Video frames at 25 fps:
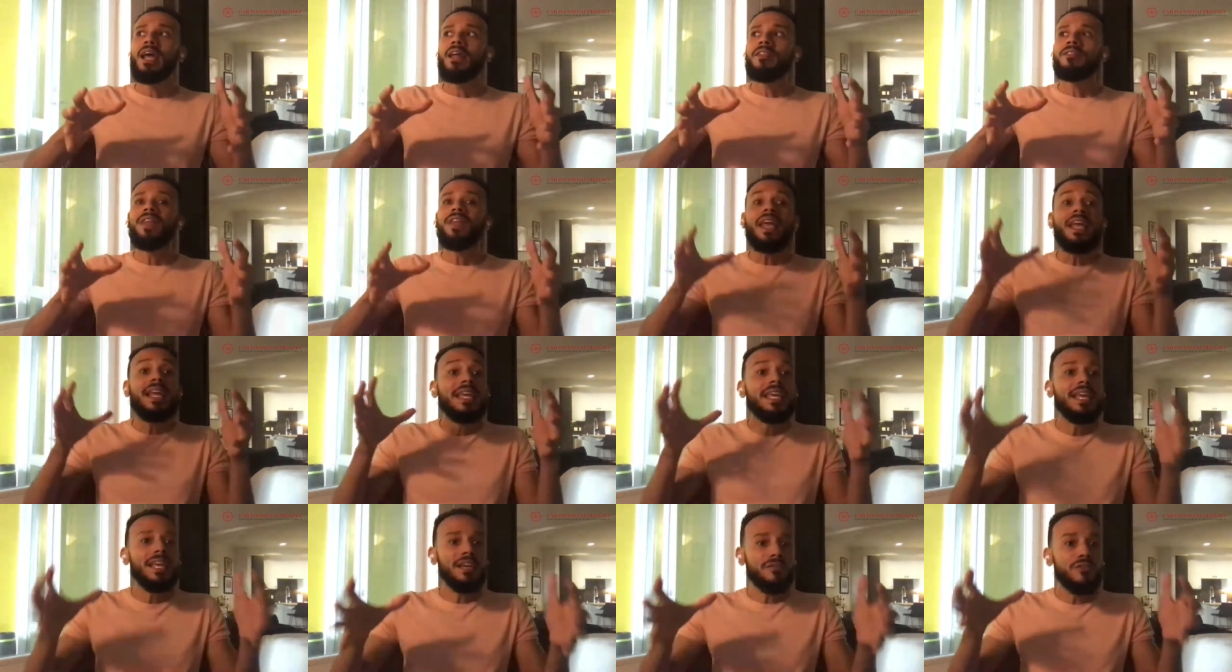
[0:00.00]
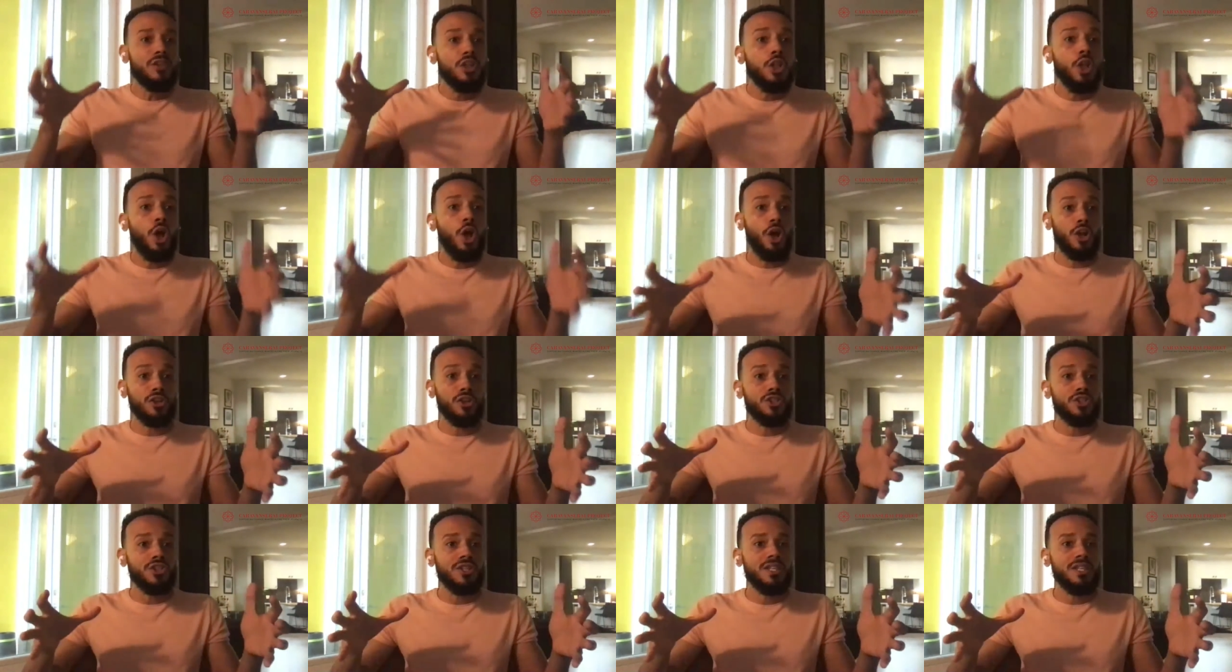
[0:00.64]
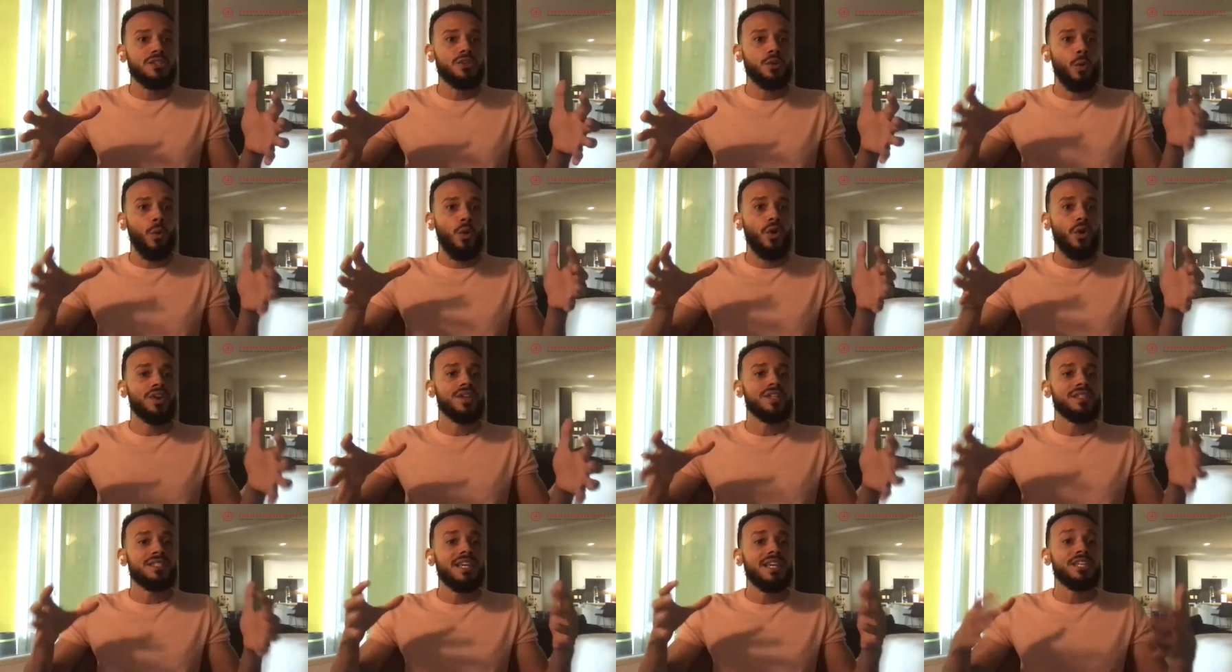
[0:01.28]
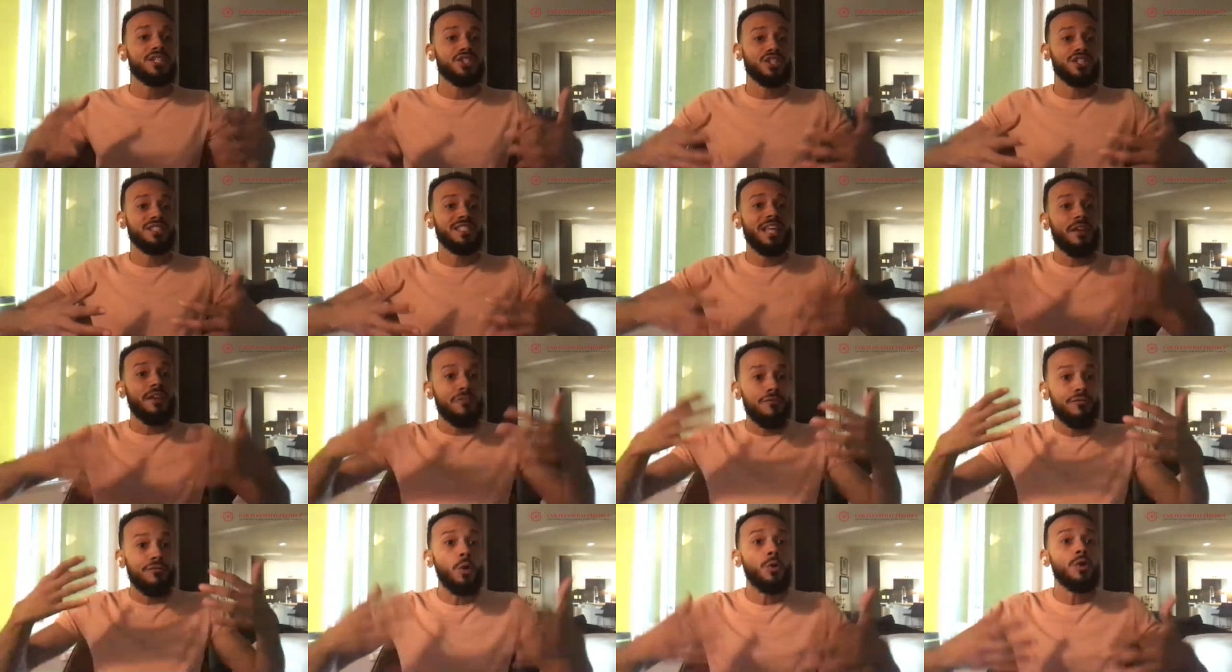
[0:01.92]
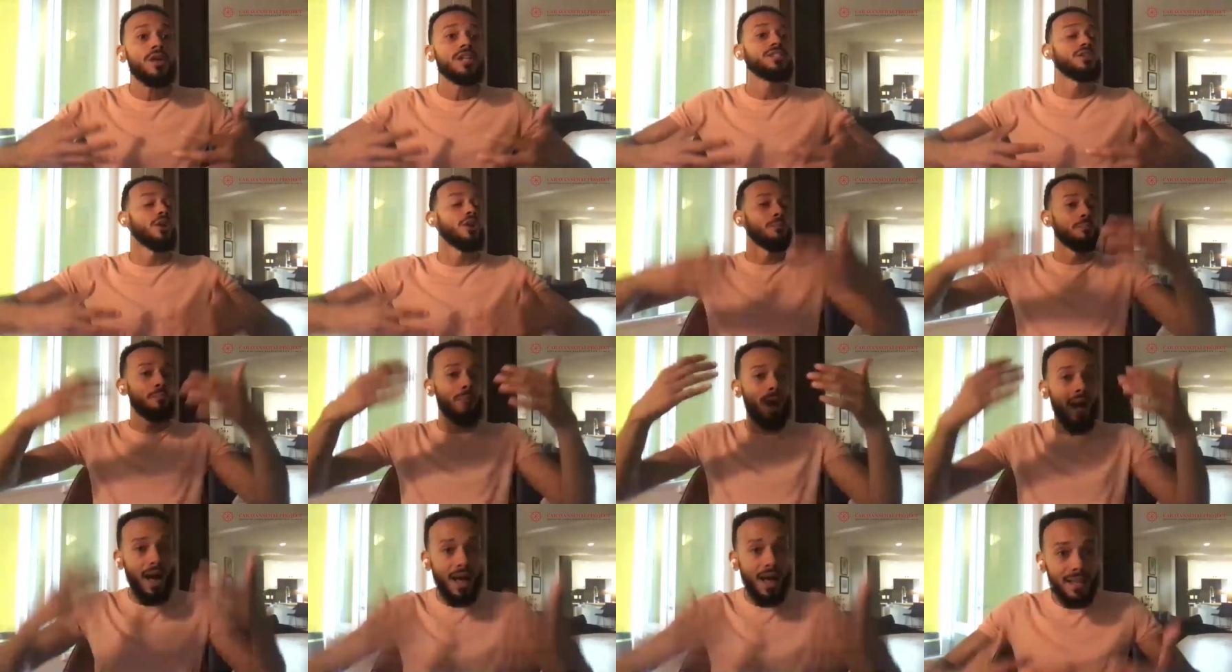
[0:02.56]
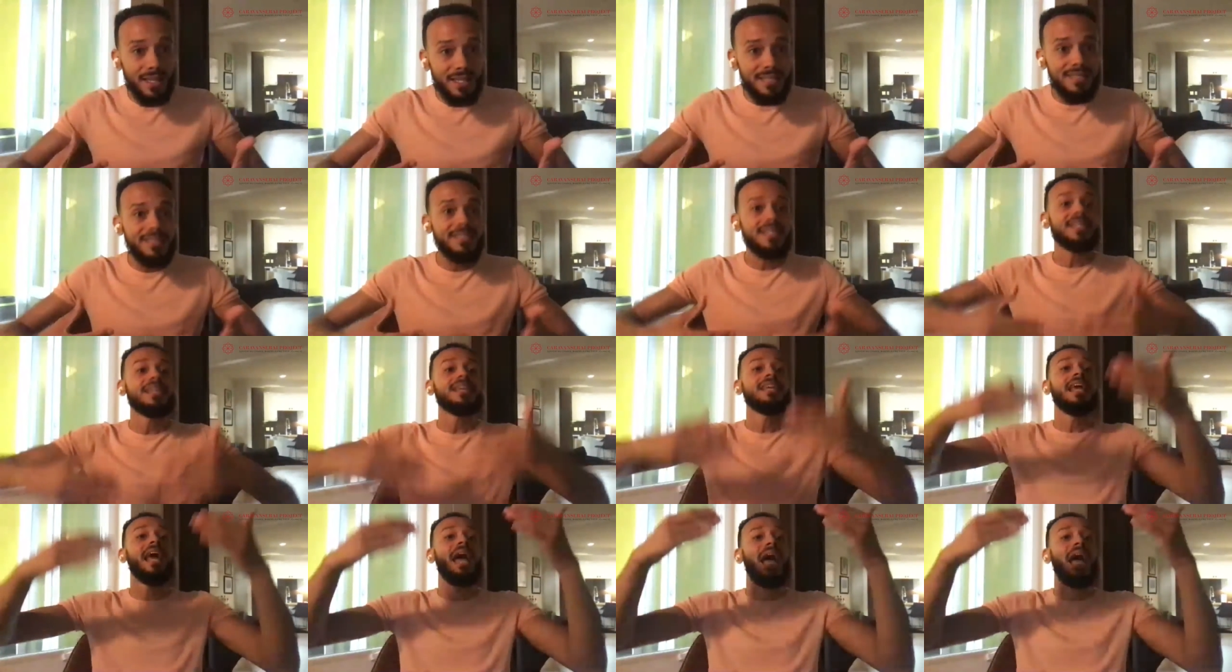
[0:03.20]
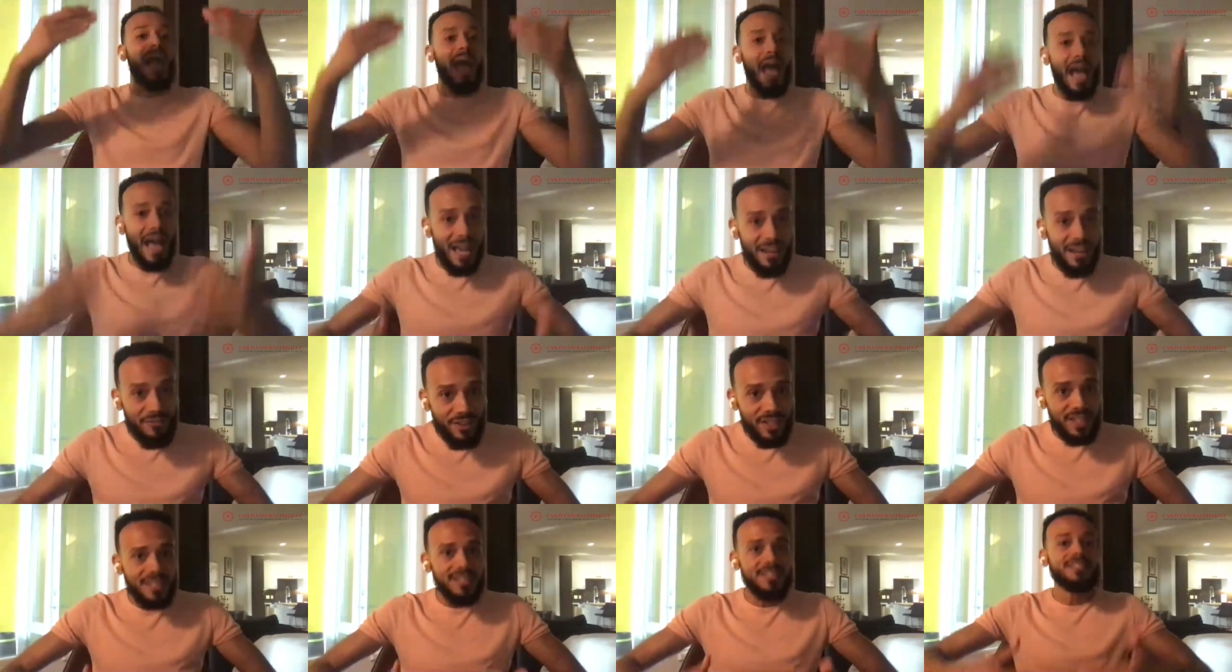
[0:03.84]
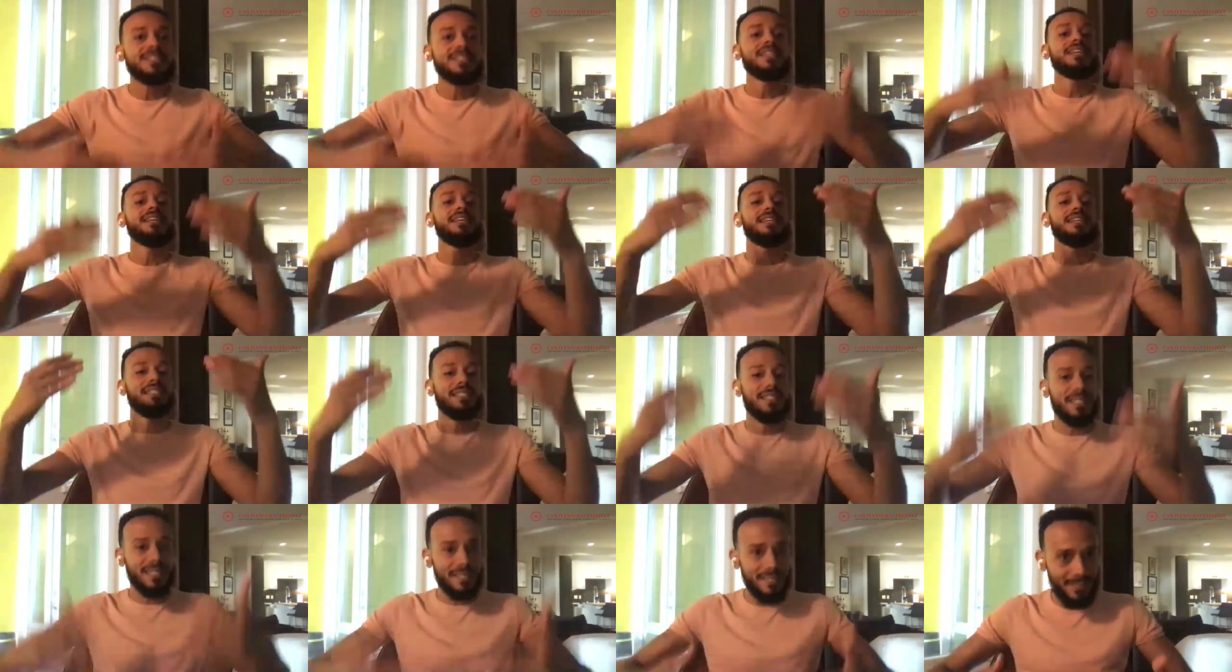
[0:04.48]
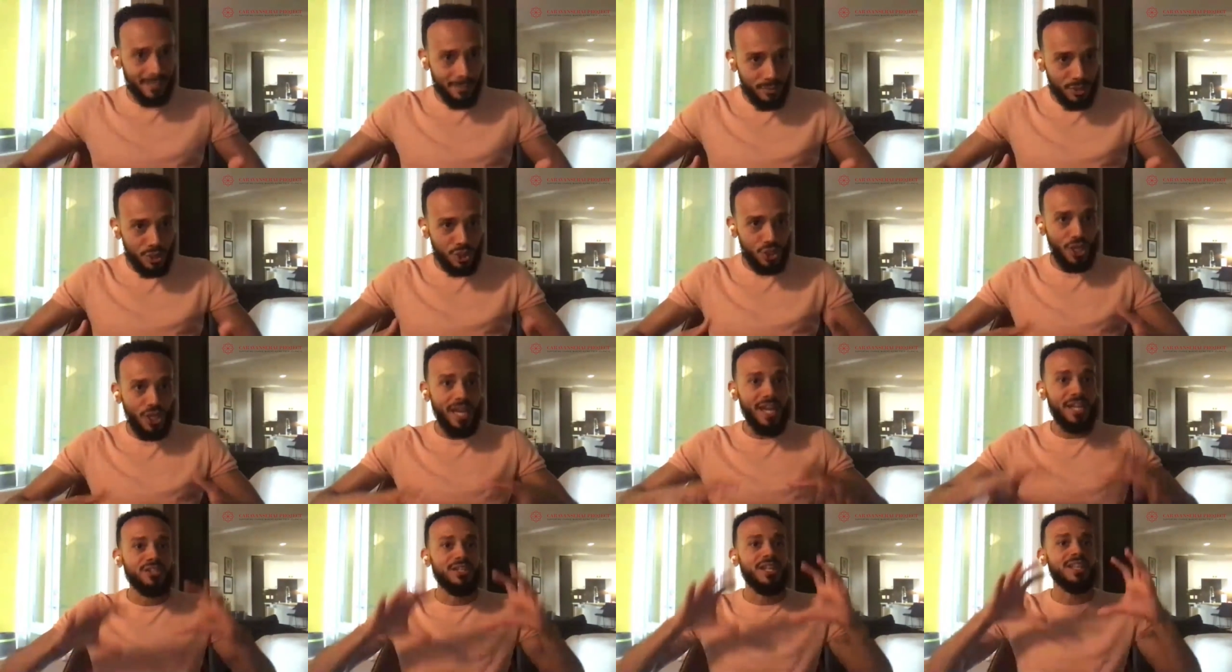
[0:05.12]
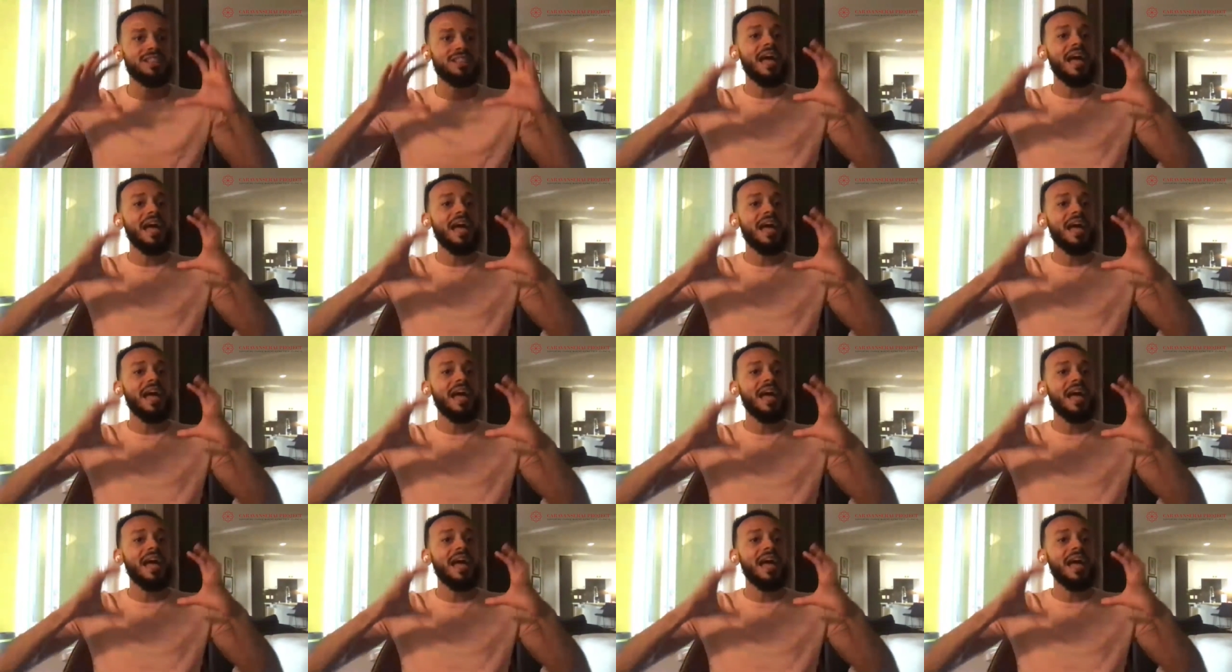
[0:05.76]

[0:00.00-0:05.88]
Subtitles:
they give largely to organizations that focus on policy, advocacy, systems change.